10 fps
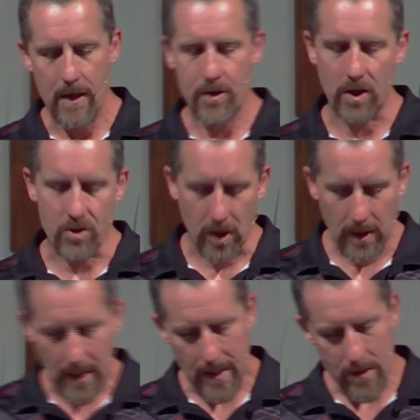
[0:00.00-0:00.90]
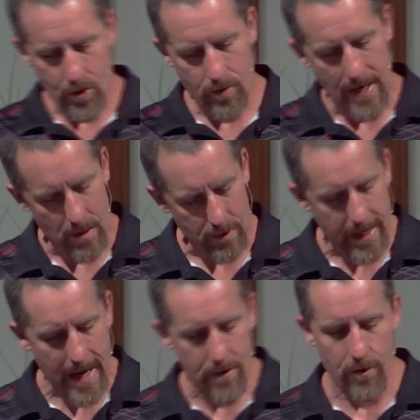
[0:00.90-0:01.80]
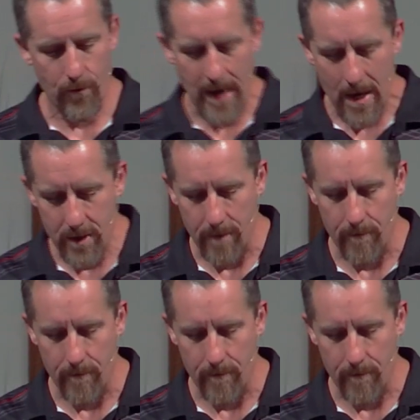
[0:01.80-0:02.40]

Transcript: Such a large crowd gathered around him